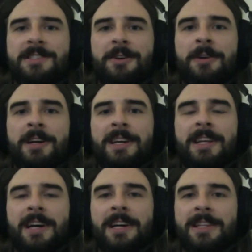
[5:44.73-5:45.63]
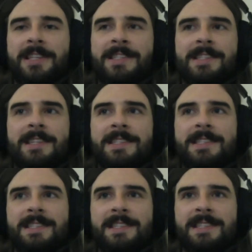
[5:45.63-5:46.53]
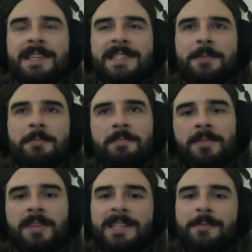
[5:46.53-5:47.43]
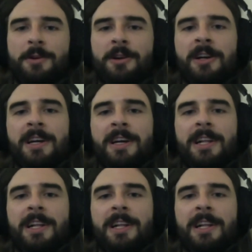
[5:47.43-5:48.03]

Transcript: So this system, as it were,